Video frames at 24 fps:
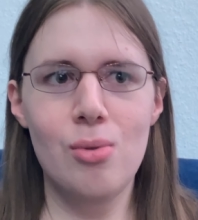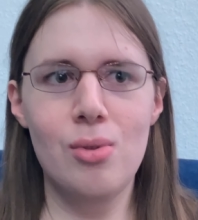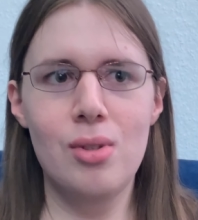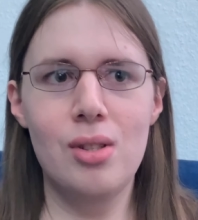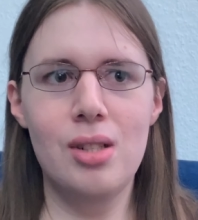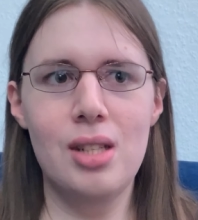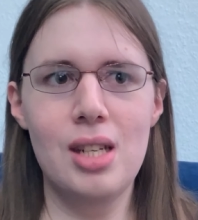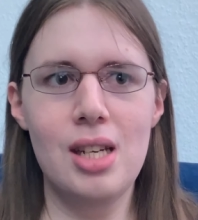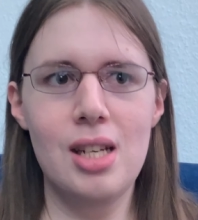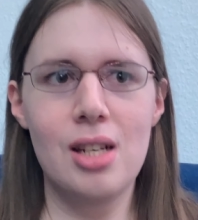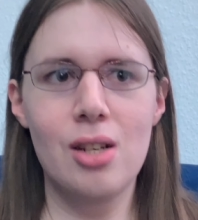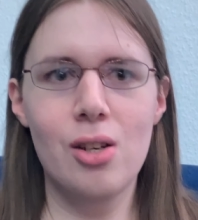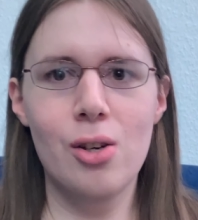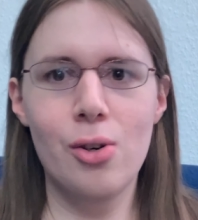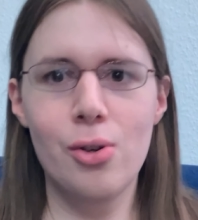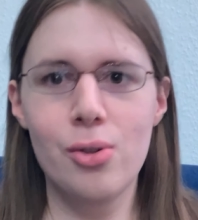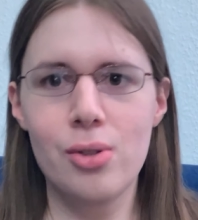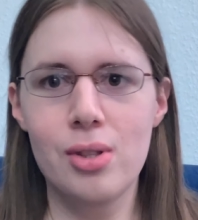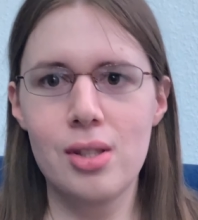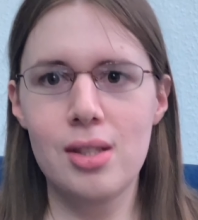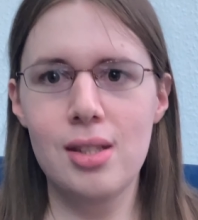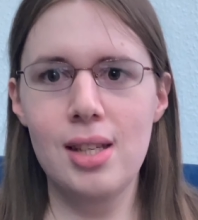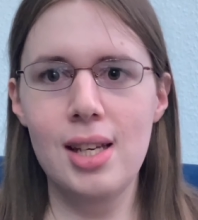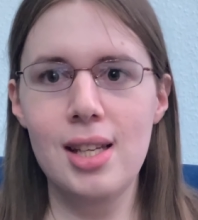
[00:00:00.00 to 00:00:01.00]
didn't
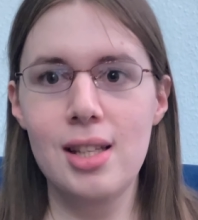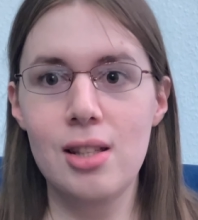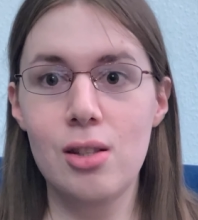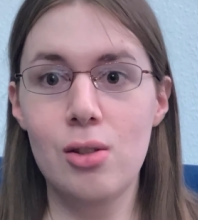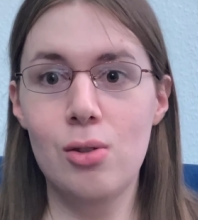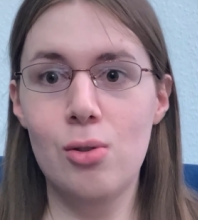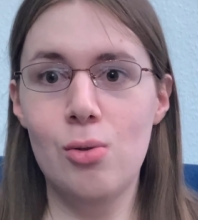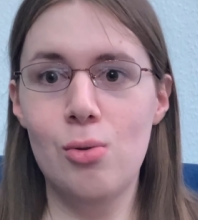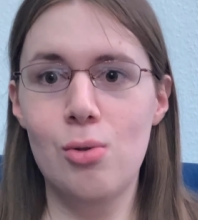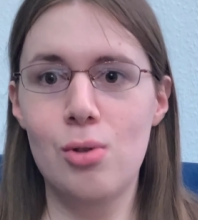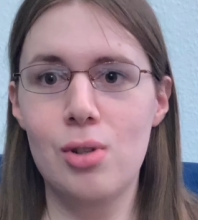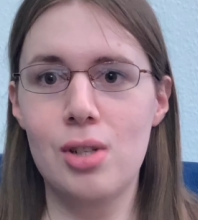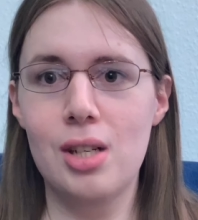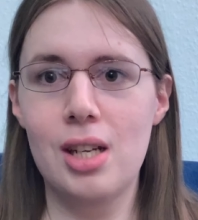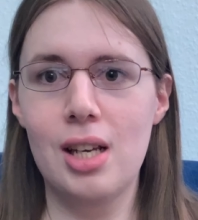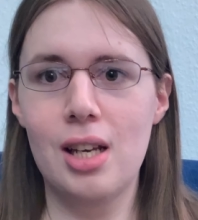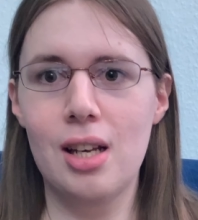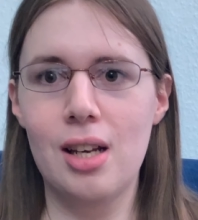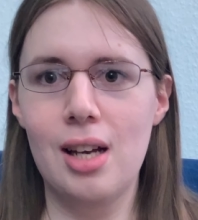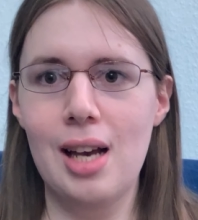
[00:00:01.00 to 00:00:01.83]
consent to check.